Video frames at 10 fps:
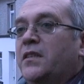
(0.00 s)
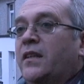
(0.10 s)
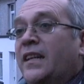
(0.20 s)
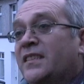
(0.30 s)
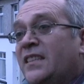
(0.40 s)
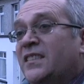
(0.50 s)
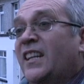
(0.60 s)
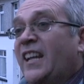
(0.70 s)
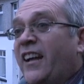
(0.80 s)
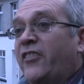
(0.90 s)
and that is
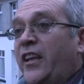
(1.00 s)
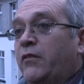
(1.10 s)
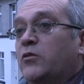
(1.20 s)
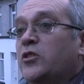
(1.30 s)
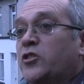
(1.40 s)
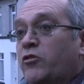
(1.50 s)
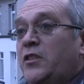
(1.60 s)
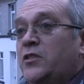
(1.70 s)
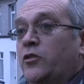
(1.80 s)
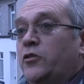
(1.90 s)
to carry out
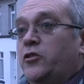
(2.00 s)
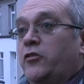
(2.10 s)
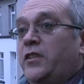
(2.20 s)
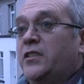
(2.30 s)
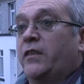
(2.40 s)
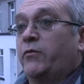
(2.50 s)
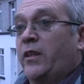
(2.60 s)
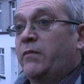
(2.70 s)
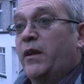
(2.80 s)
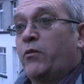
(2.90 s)
street surgeries
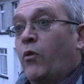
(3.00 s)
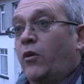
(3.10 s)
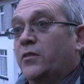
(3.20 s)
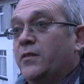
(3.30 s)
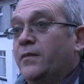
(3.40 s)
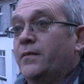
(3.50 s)
within my ward.